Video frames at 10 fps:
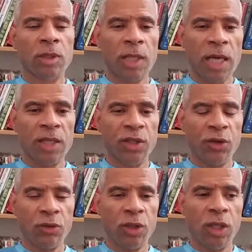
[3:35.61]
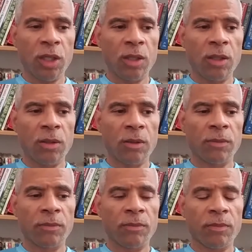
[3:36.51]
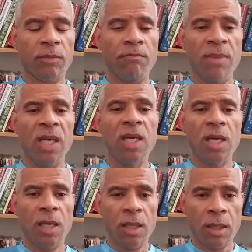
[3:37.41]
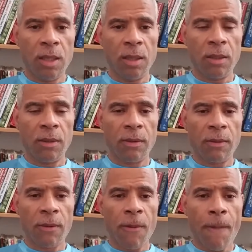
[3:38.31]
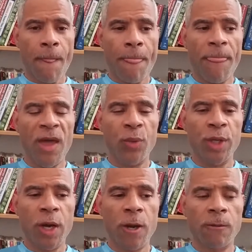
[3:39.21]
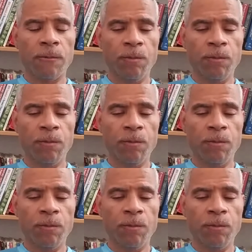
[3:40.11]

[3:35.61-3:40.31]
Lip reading: / energetic being that we are.